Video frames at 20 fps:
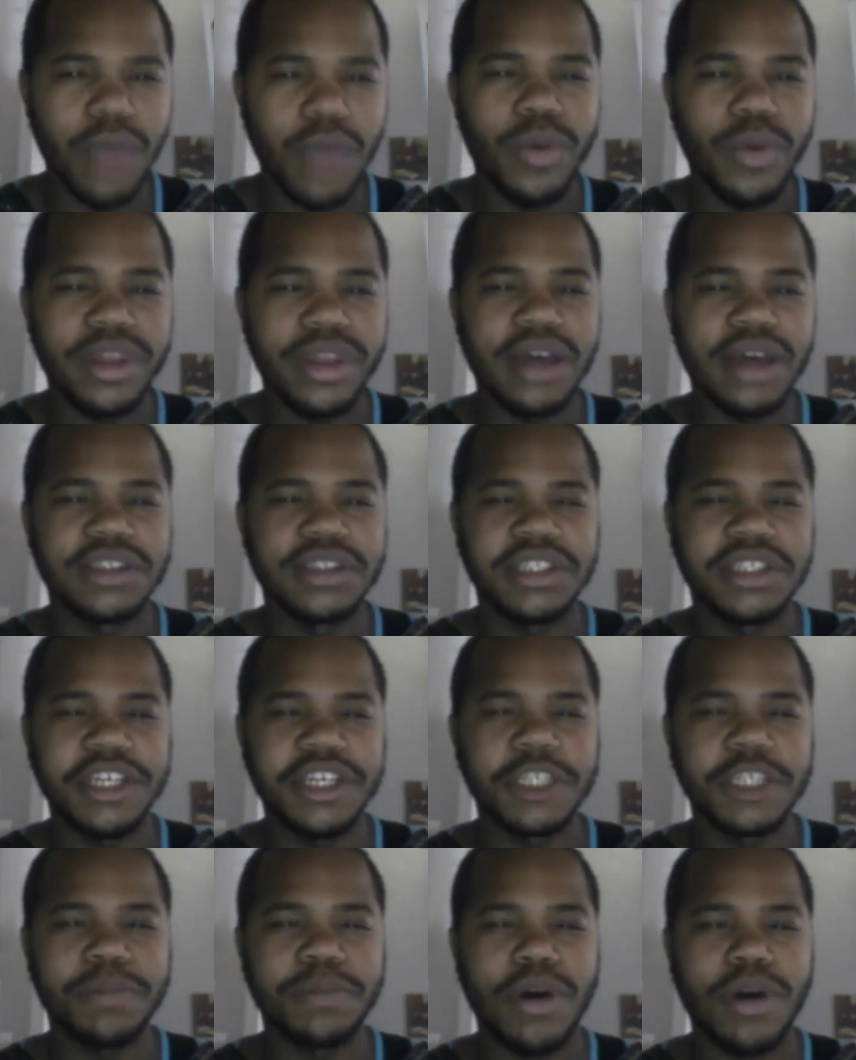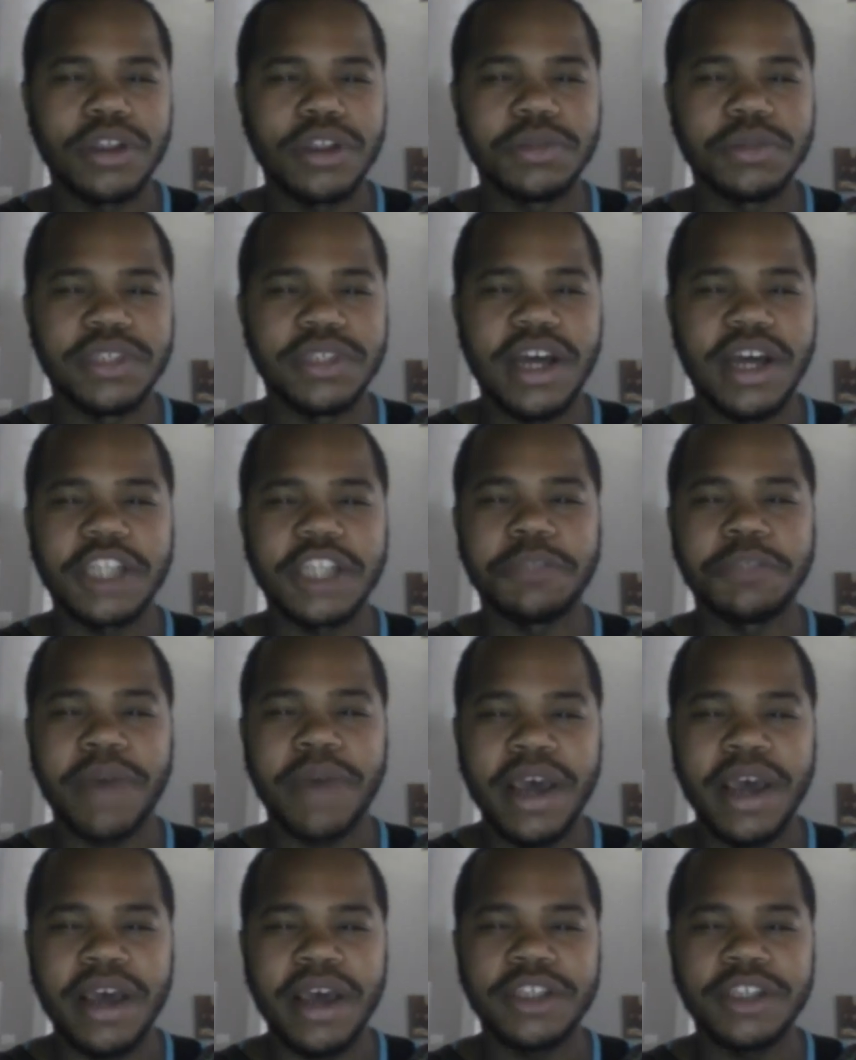and when thou seest parts of signs
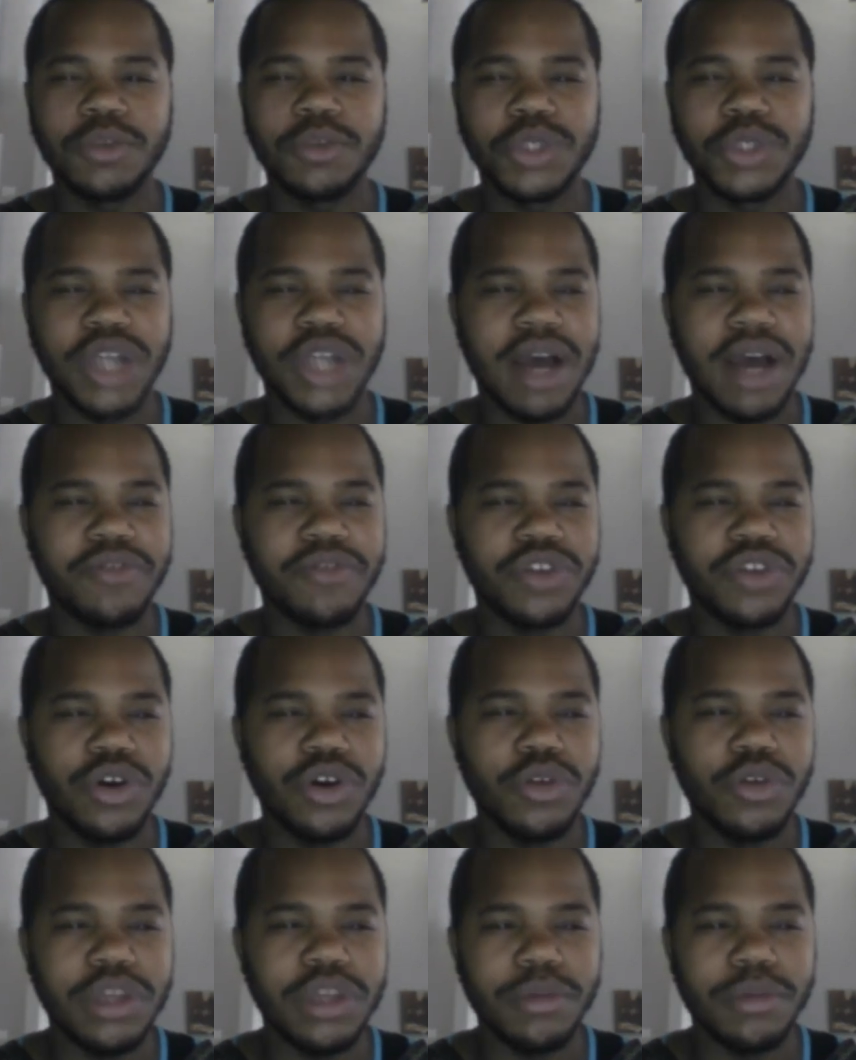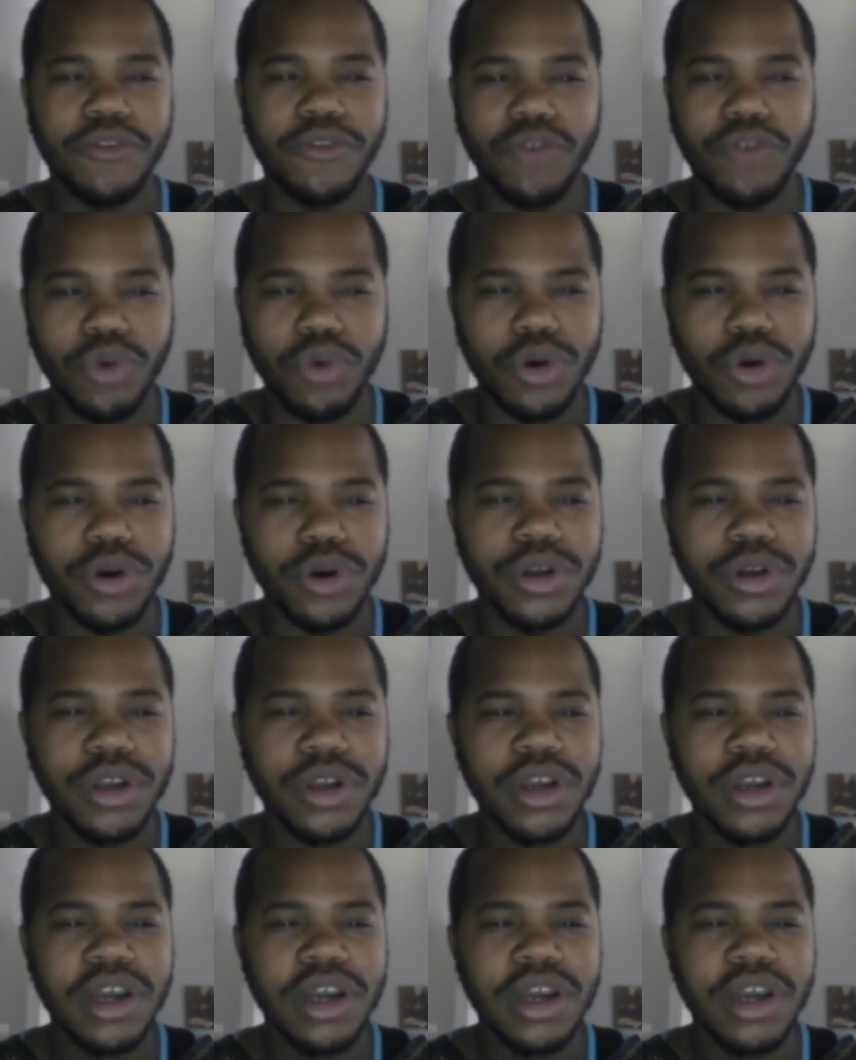past, which I have told thee before,